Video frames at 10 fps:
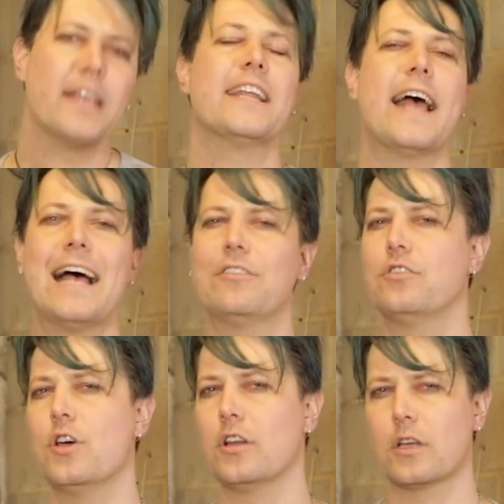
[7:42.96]
yet it
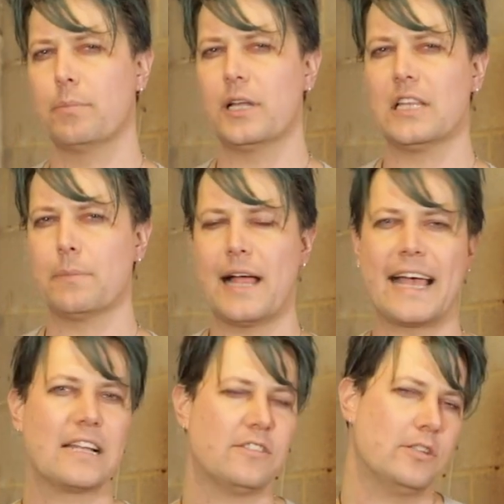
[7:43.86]
hasn't turned it completely
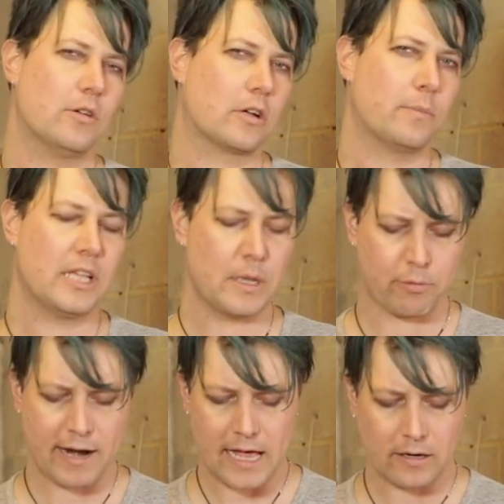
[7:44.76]
black. It's still not completely
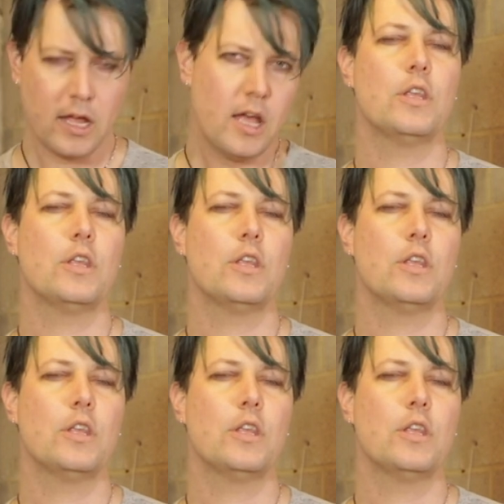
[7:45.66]
brown.